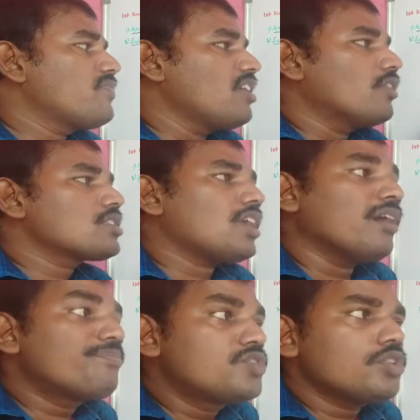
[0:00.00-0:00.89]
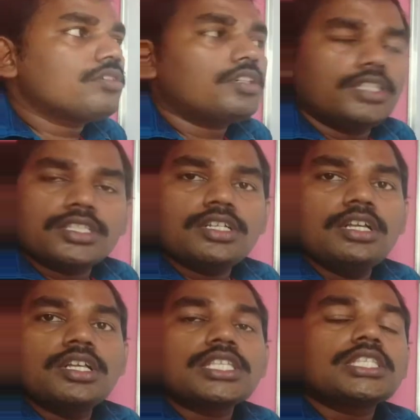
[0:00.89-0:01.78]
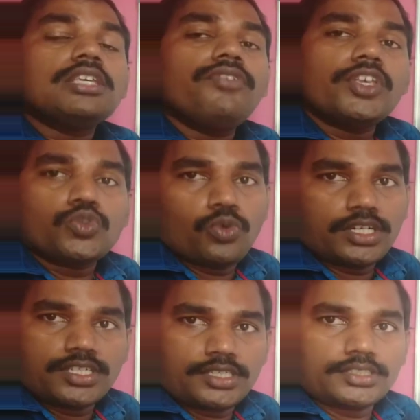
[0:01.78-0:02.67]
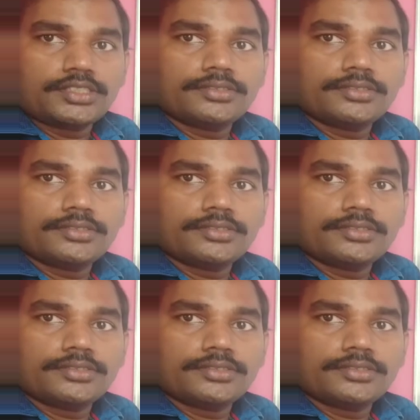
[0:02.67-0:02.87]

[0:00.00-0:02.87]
he was observed sewage water.